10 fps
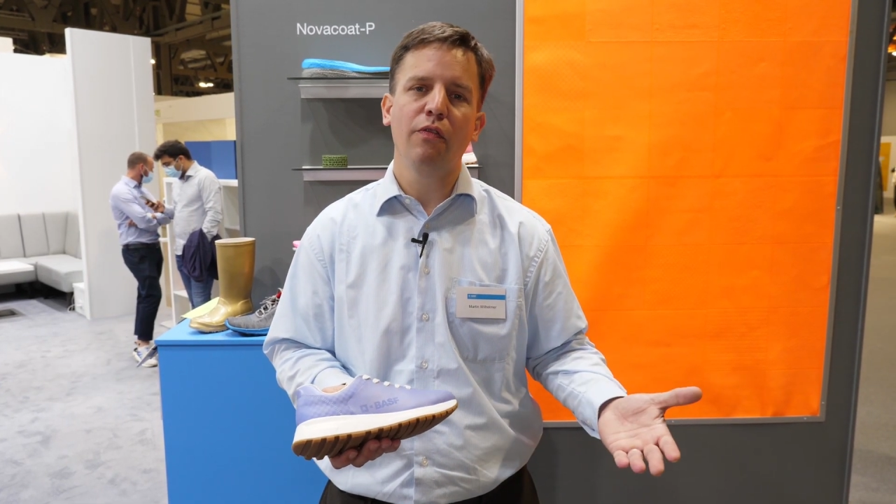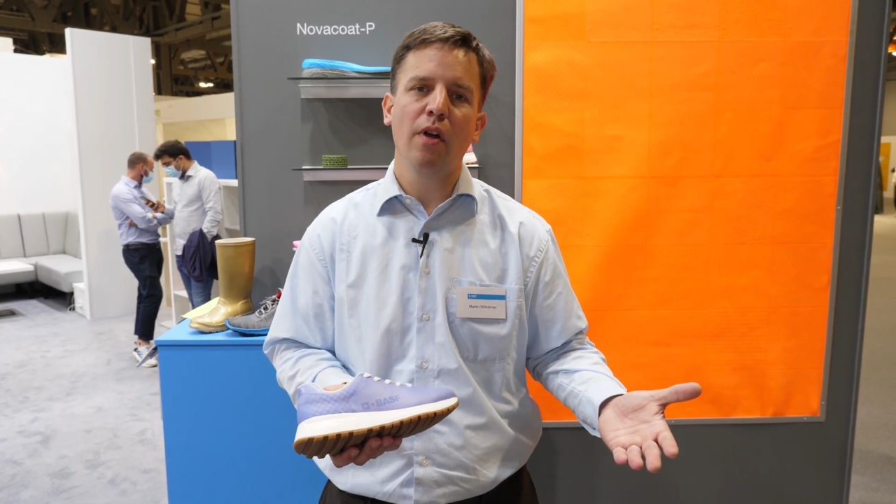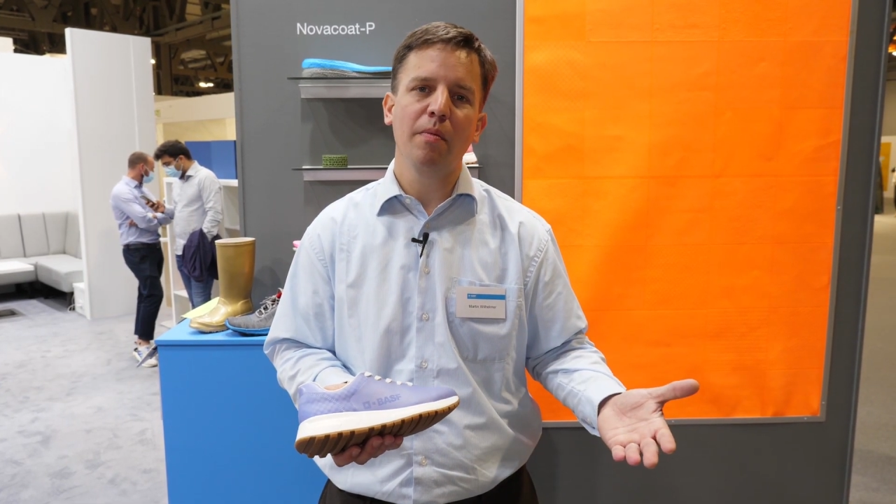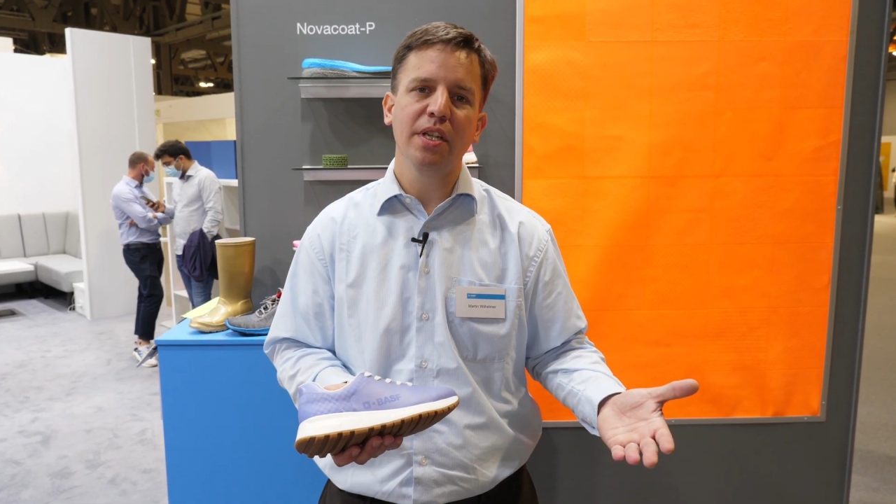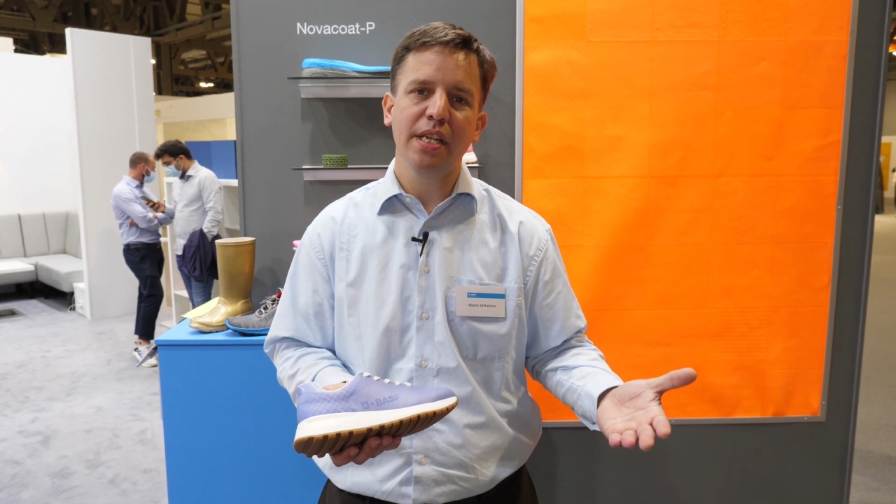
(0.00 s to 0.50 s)

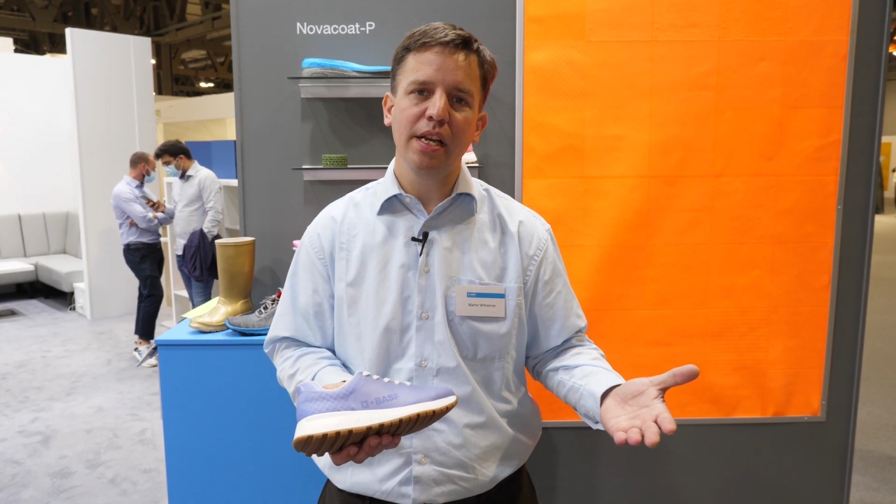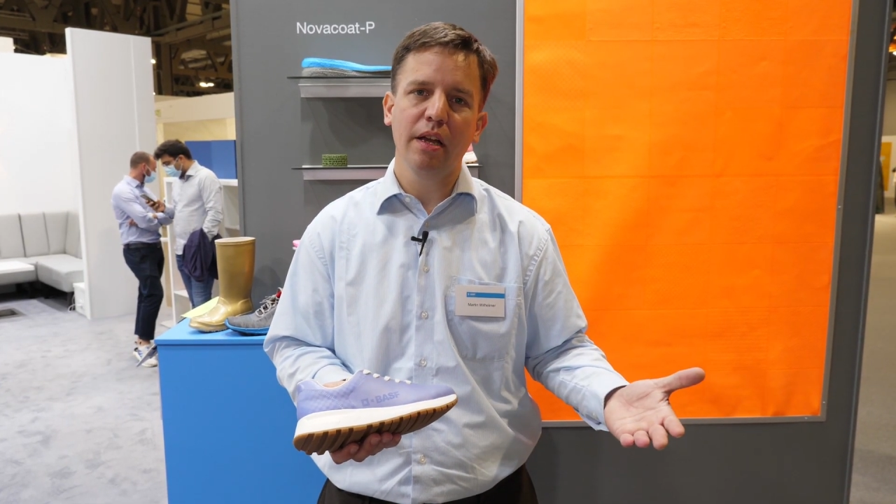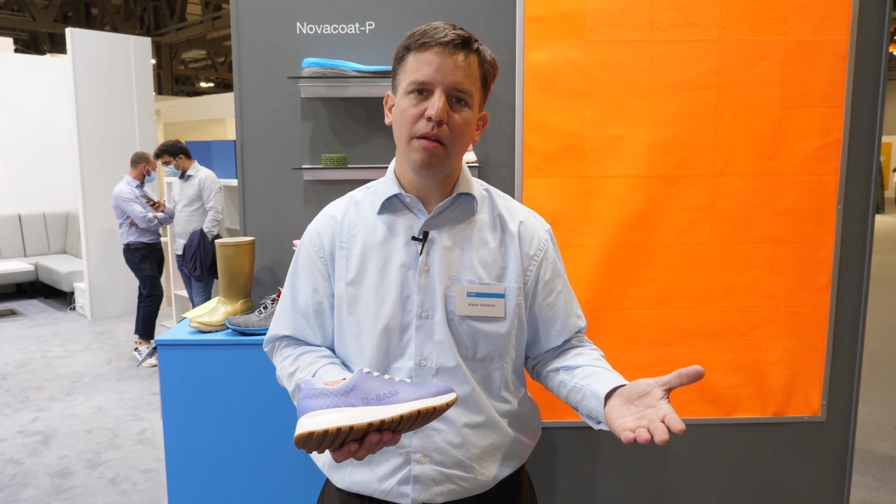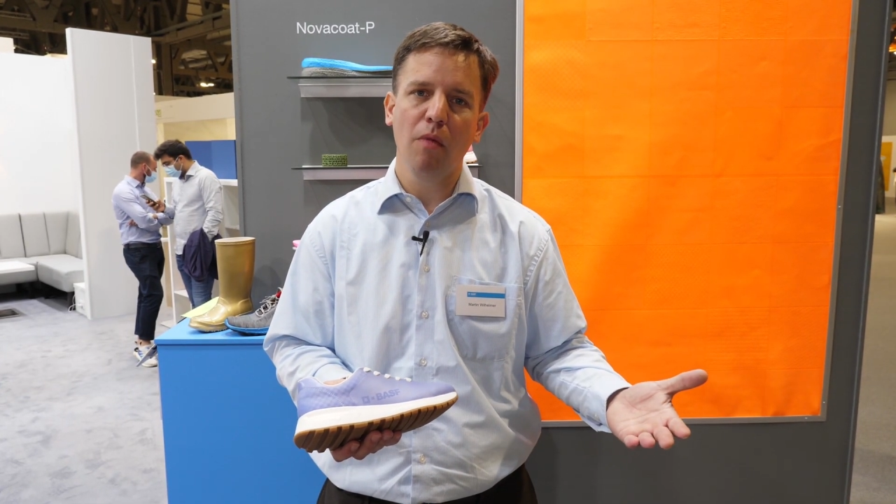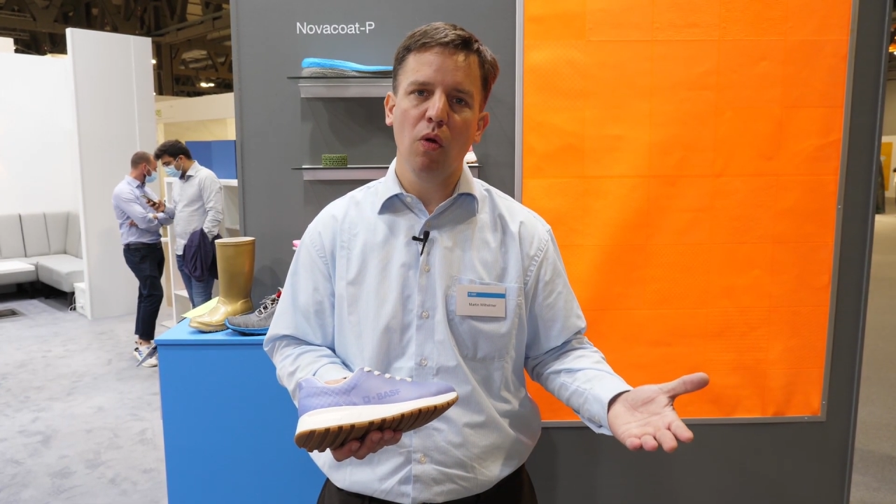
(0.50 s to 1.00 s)
from a
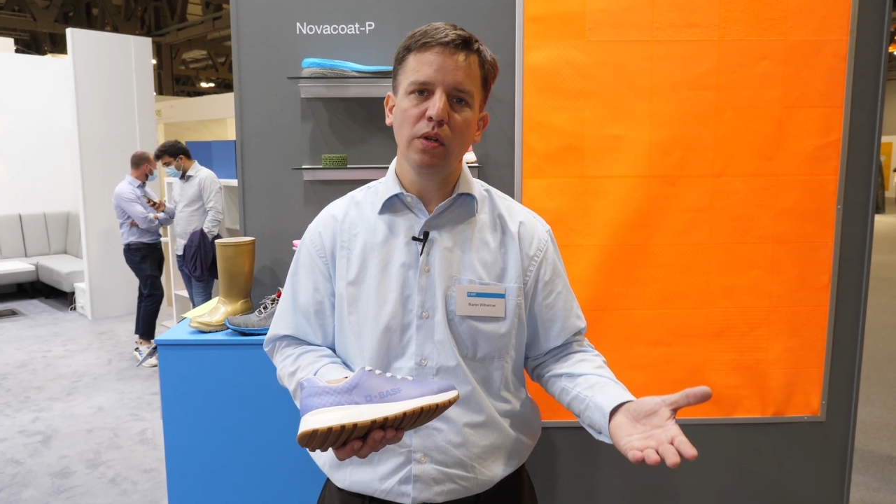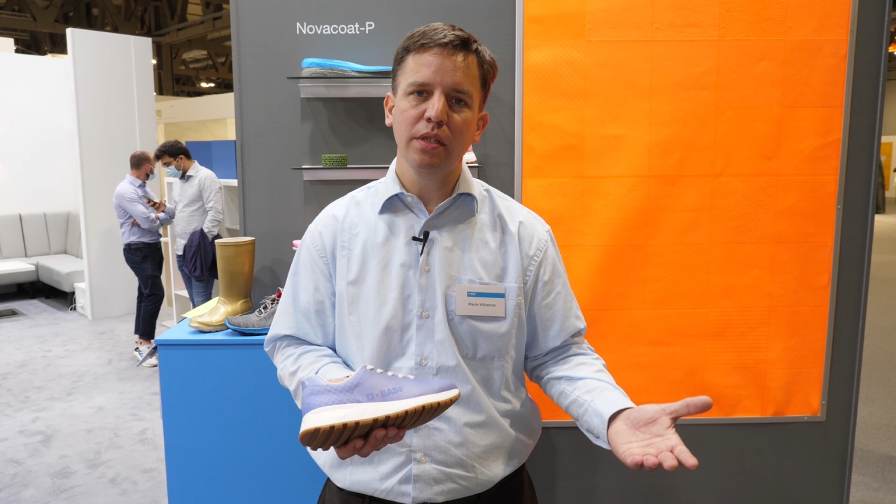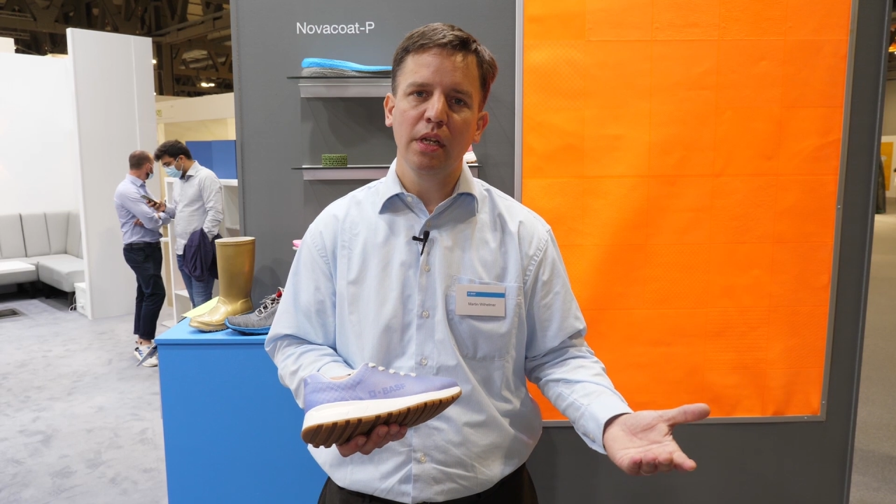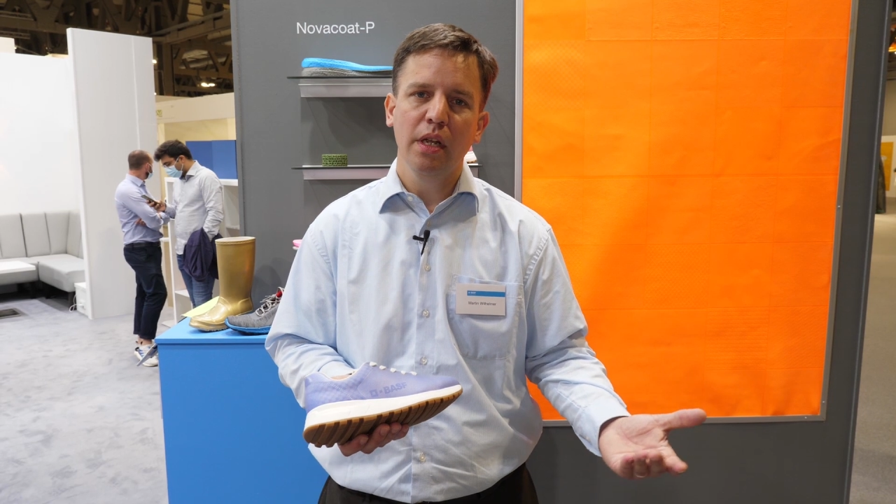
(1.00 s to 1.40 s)
silicone mold,